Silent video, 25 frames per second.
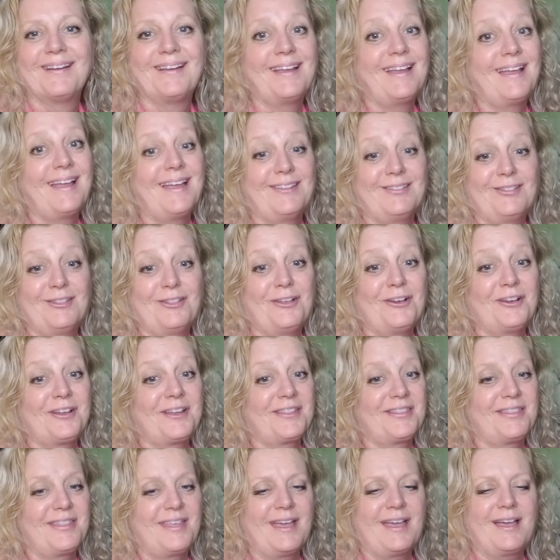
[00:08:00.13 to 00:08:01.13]
And look
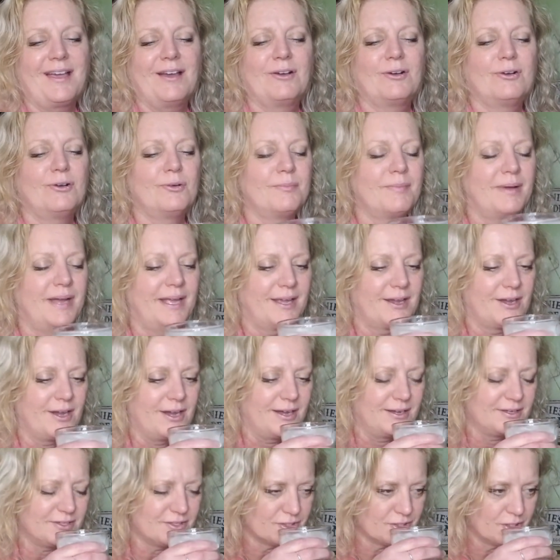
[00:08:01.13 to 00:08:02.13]
at that. Oh my
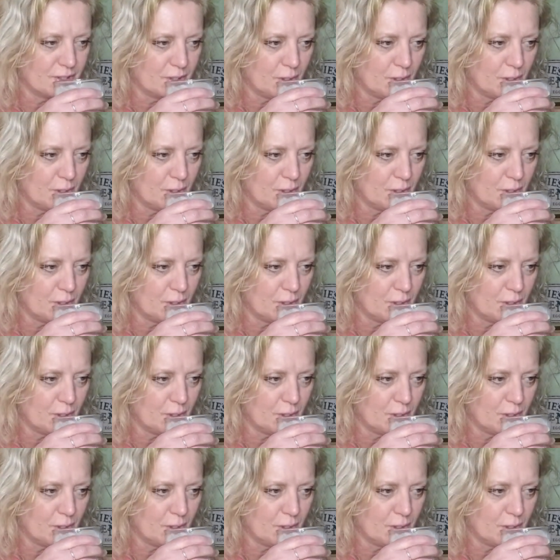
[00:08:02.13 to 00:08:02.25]
gosh.